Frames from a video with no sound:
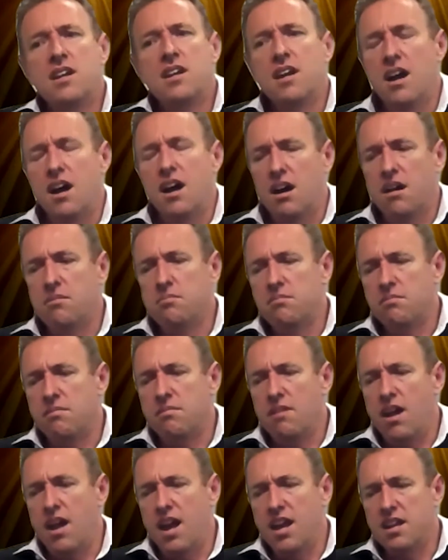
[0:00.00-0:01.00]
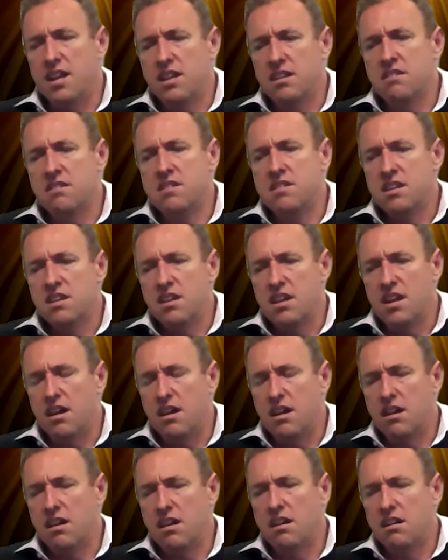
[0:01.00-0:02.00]

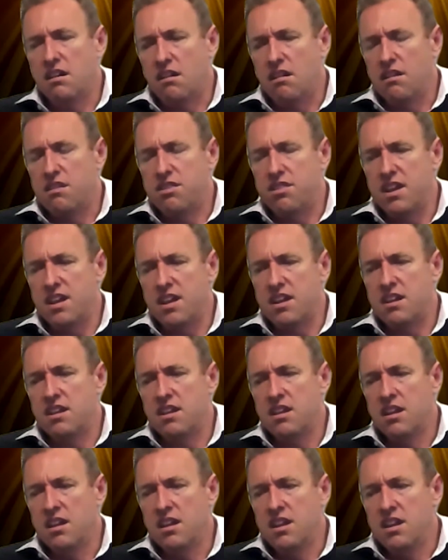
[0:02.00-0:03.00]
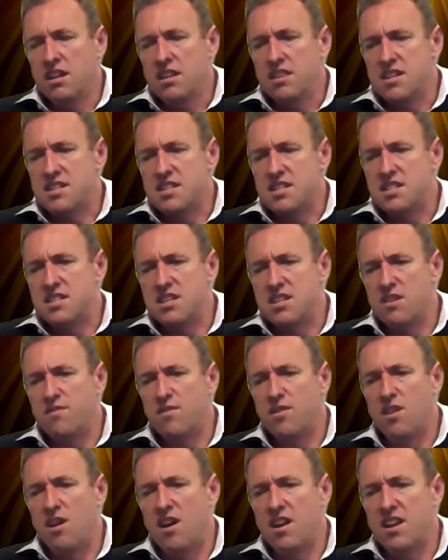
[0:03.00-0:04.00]
I think there's a silver
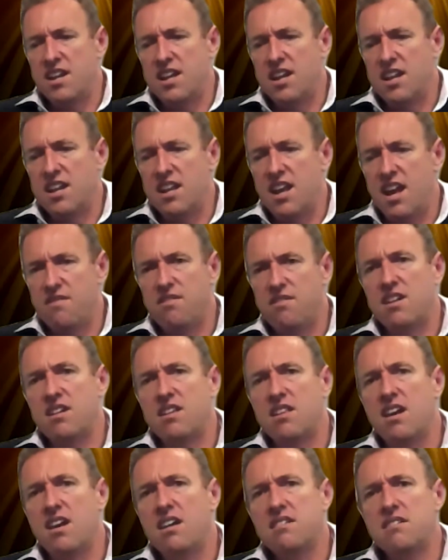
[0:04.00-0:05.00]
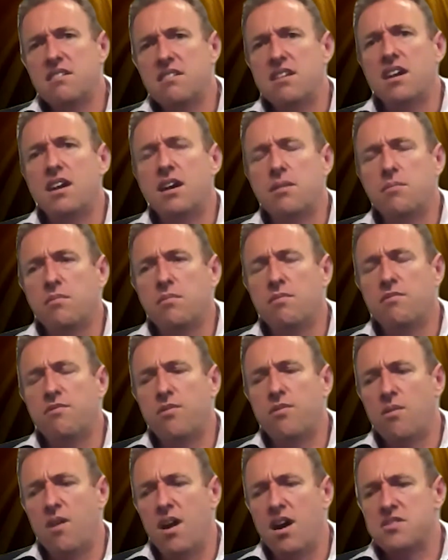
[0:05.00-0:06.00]
lining in every cloud.
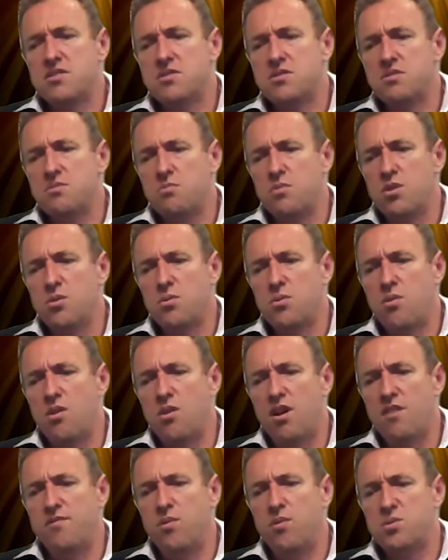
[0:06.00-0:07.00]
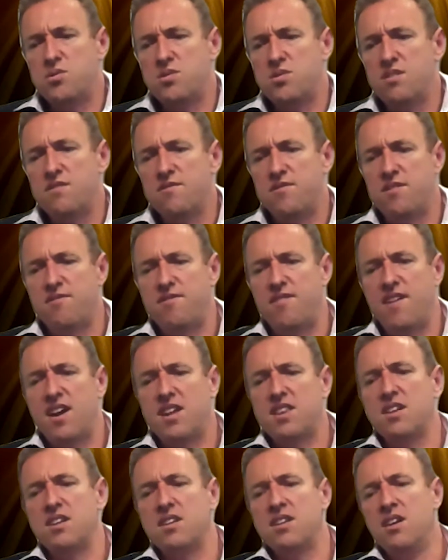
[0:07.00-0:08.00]
For us, we were quite fortunate for the
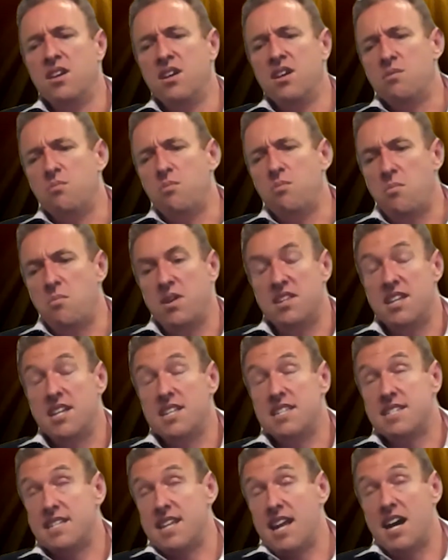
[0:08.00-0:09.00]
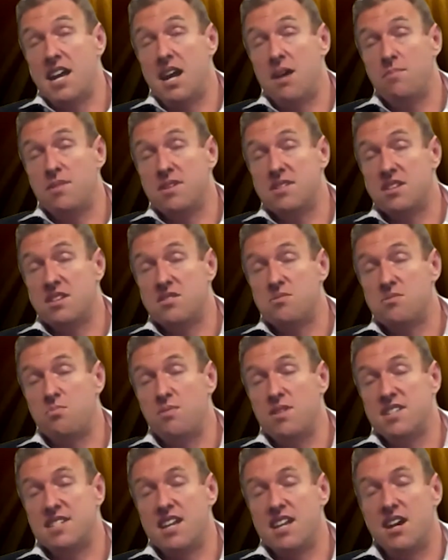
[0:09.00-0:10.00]
fact that when we did start our business,
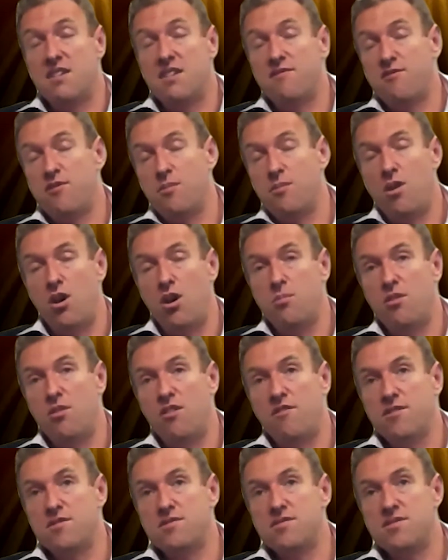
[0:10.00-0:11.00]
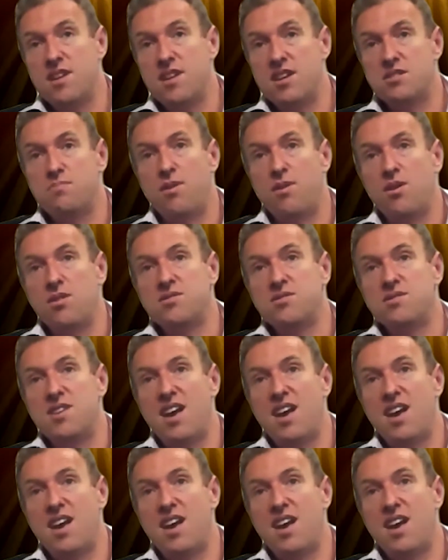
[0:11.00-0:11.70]
we started from home office as opposed to